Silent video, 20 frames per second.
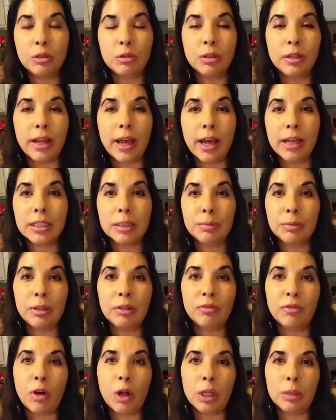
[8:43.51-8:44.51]
you could ask me
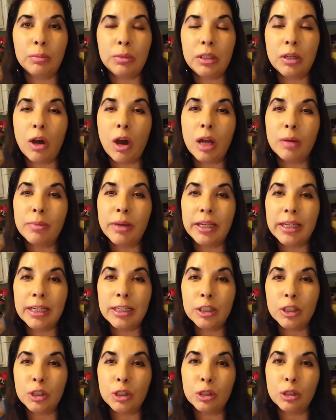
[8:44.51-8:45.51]
and follow me on my
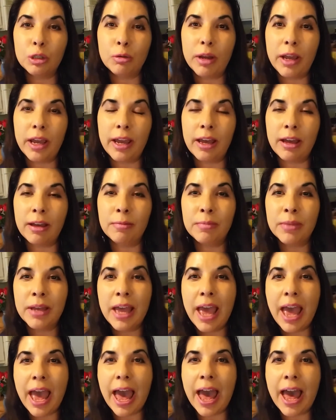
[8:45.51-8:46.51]
Instagram
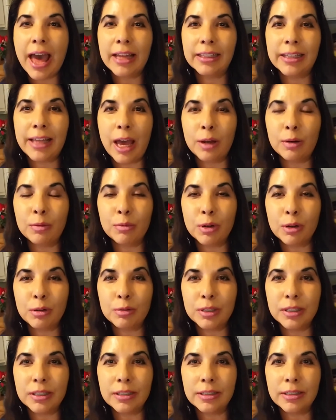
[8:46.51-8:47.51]
at Latin
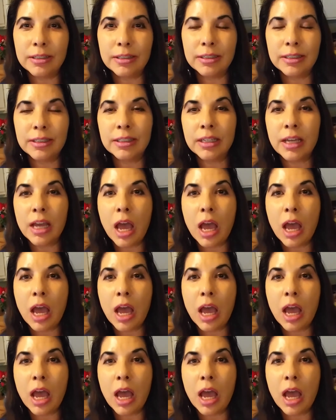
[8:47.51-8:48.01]
Roses.